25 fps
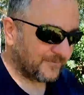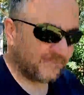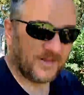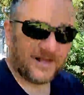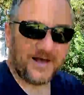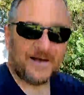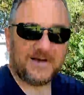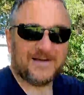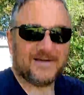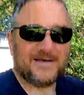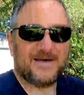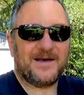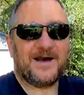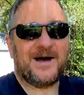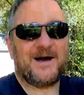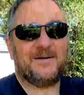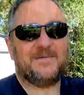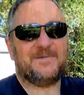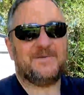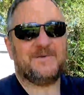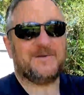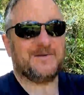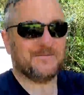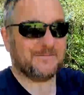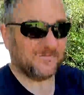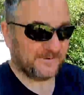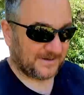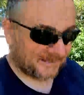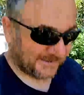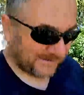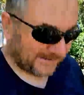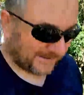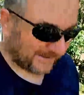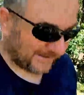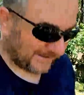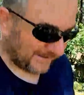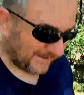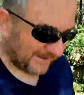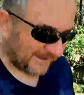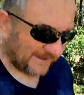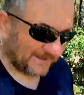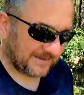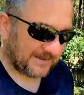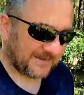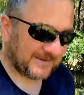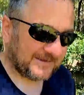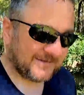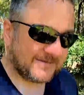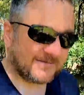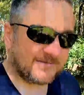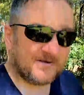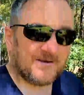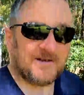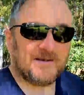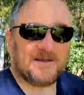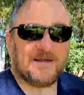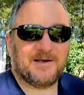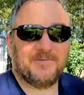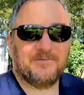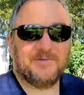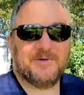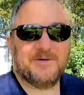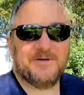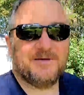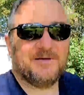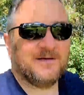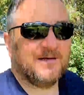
Not going to copy him, but I like the idea. So I like what he